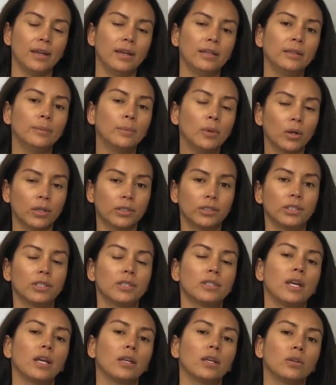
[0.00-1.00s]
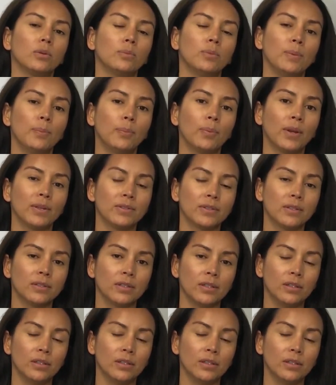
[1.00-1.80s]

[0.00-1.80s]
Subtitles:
any blockages that could be present